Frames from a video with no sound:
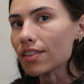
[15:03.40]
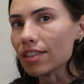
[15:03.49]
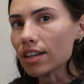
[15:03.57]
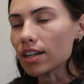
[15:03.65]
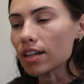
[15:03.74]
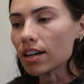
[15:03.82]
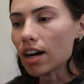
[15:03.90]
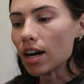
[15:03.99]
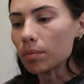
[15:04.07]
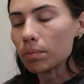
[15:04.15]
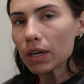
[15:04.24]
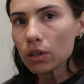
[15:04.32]
and
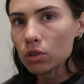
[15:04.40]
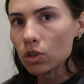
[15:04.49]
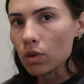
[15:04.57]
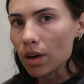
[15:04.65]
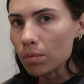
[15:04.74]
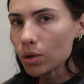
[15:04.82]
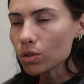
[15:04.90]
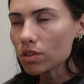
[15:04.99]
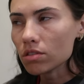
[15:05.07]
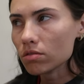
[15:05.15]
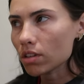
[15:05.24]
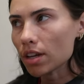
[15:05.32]
the pickled
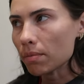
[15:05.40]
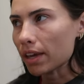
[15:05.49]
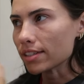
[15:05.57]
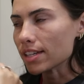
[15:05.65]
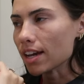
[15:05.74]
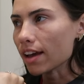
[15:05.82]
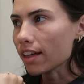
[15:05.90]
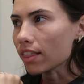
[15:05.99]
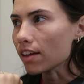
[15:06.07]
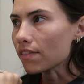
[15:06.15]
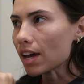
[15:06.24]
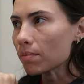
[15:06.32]
cucumbers. Amazing. I
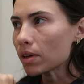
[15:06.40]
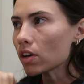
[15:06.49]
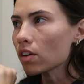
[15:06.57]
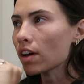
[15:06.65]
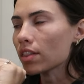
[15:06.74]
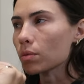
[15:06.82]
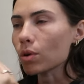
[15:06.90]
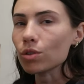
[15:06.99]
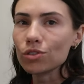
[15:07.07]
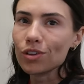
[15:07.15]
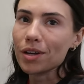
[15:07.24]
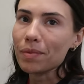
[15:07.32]
love that meal. And then we're
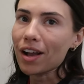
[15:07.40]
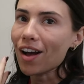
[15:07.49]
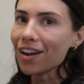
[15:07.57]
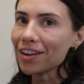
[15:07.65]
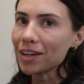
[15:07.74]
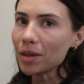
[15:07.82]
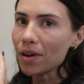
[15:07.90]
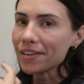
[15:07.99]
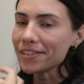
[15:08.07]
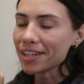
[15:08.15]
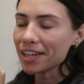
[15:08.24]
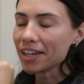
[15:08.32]
also going to make hot honey
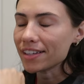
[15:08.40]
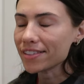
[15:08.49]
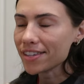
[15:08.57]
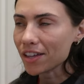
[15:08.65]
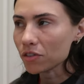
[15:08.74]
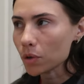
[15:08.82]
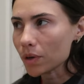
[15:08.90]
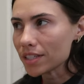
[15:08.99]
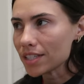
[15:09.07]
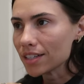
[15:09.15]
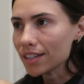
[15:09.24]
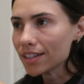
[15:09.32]
pasta again. Seth
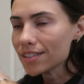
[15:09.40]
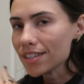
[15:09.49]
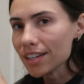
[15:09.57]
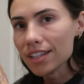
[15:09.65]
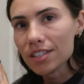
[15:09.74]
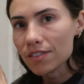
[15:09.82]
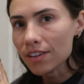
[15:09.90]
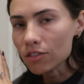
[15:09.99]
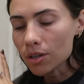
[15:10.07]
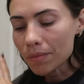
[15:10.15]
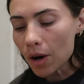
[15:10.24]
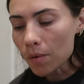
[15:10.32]
requested it. It's like his
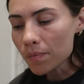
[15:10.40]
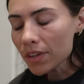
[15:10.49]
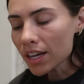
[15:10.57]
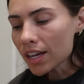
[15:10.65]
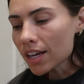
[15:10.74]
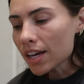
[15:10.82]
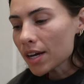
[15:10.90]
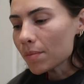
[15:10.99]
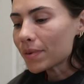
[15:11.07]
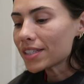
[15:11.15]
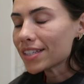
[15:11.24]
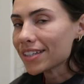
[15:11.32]
favorite meal.
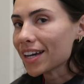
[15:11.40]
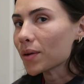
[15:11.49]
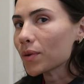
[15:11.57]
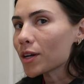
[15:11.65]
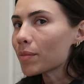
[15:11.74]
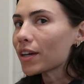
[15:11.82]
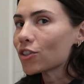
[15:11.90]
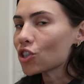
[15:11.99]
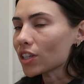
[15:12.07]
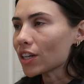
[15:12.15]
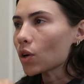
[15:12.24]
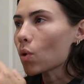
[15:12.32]
But tonight we're going to make
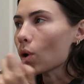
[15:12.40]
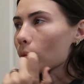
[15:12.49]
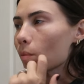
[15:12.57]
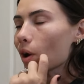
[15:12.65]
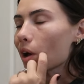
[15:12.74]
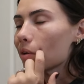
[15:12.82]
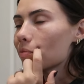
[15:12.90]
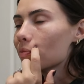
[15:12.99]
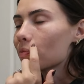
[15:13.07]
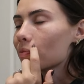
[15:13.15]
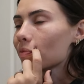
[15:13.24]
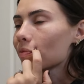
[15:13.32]
chili and cornbread.
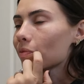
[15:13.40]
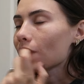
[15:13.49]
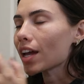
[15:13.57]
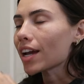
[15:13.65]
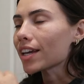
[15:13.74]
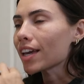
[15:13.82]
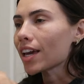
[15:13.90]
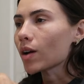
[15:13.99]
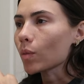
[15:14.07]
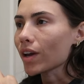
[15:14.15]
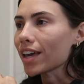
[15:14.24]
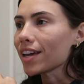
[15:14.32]
And I
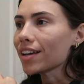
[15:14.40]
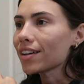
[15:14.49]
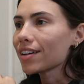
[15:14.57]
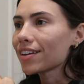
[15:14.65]
can't wait.